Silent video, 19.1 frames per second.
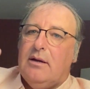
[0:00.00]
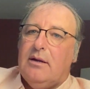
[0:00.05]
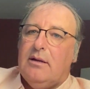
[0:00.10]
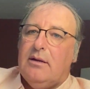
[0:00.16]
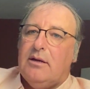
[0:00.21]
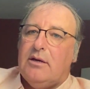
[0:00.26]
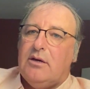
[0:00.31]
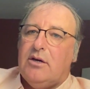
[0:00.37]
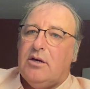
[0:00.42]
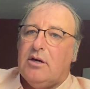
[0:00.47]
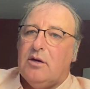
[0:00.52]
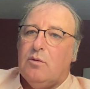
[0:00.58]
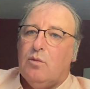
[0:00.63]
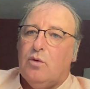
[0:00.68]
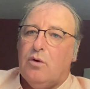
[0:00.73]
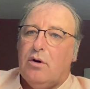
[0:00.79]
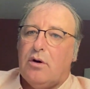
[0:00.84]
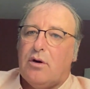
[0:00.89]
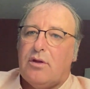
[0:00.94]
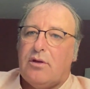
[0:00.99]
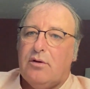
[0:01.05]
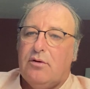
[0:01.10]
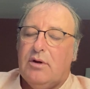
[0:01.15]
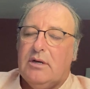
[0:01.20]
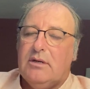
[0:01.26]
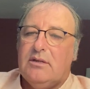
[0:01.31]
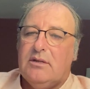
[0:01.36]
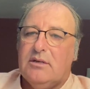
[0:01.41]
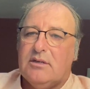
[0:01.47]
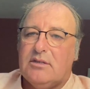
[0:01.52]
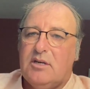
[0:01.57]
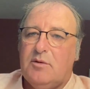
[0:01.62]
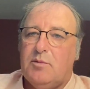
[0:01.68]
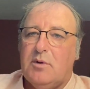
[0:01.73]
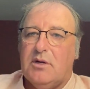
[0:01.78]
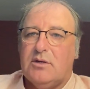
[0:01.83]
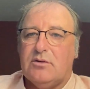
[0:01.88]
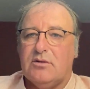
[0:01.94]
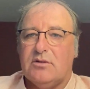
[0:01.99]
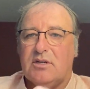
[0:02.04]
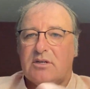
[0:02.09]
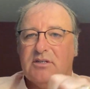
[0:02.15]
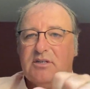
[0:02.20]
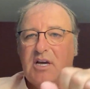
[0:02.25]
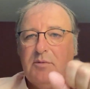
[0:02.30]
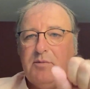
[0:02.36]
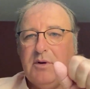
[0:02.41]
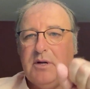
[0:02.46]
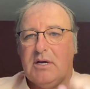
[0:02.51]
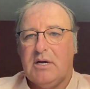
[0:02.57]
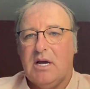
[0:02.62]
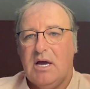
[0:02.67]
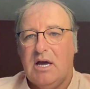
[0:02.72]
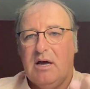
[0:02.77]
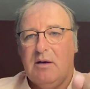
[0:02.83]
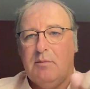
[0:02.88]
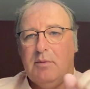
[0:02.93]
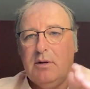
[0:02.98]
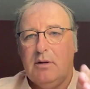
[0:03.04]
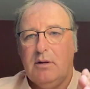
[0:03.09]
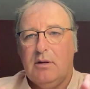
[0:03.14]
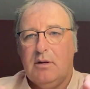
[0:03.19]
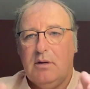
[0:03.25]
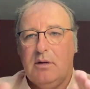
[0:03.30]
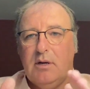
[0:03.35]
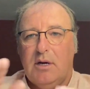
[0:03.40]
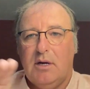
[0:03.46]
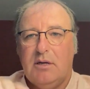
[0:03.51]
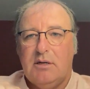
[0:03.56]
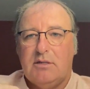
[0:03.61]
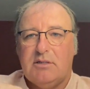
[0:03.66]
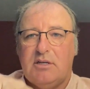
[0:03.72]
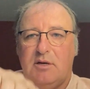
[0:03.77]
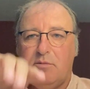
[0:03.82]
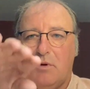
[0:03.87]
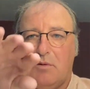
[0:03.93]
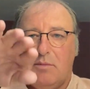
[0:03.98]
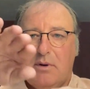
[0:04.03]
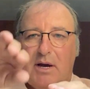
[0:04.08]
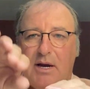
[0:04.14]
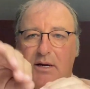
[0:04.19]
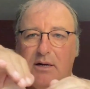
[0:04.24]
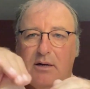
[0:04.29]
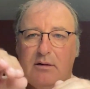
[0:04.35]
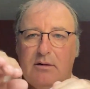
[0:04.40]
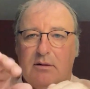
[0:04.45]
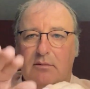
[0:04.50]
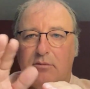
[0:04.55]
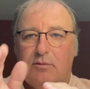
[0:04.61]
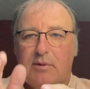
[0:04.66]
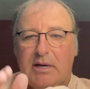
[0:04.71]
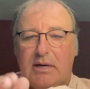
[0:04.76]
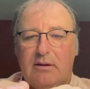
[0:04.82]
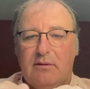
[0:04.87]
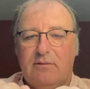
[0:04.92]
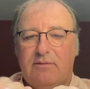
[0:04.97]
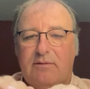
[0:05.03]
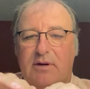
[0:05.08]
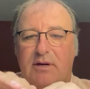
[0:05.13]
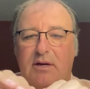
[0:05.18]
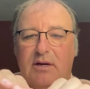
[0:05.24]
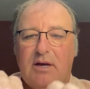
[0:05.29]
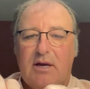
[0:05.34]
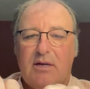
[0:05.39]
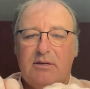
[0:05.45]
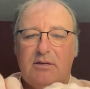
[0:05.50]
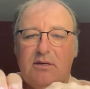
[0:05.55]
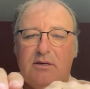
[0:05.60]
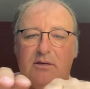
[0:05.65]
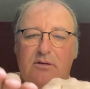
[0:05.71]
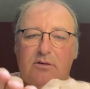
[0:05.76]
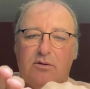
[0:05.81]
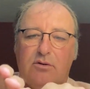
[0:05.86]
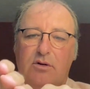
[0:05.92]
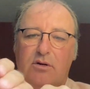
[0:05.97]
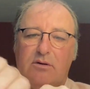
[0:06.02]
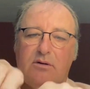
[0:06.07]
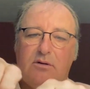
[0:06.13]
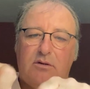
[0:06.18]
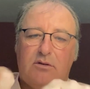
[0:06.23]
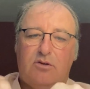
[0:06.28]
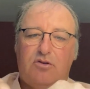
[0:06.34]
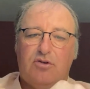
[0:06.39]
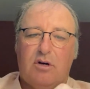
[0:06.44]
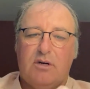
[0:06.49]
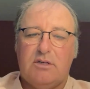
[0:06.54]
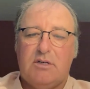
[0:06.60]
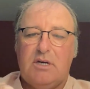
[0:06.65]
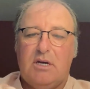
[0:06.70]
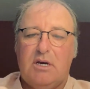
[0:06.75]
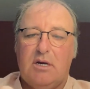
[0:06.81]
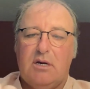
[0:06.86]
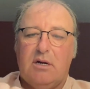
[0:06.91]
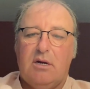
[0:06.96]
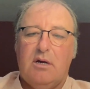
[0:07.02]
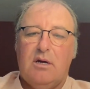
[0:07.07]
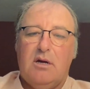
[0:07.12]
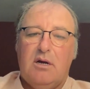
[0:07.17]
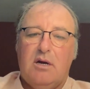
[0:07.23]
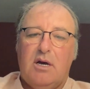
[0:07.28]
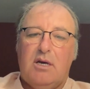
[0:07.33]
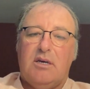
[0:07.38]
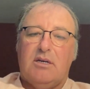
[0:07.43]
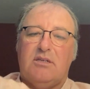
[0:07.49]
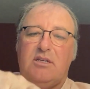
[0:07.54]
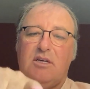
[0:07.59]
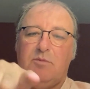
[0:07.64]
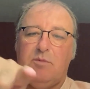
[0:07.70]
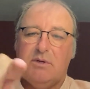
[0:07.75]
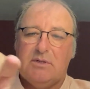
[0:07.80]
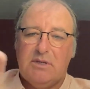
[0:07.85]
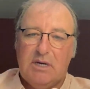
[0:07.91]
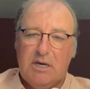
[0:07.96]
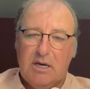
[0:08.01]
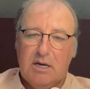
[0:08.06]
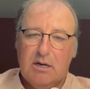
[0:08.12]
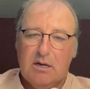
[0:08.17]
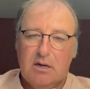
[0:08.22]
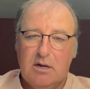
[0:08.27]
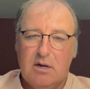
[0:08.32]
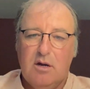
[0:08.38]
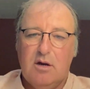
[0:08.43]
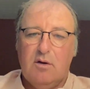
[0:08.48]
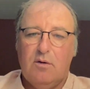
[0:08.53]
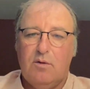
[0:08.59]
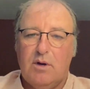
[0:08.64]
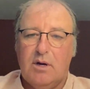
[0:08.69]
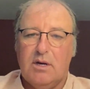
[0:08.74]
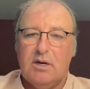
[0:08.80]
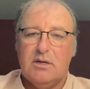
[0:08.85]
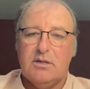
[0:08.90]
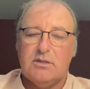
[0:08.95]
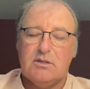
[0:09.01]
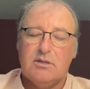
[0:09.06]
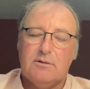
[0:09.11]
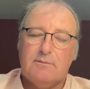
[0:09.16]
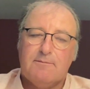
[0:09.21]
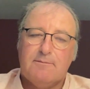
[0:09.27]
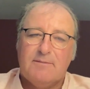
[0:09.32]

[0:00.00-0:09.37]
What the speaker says: that you can walk through into the sleeper, so it's a separate cab and the sleeper behind it. I'm making funny hands here, so your truck's here and your sleeper's here, whereas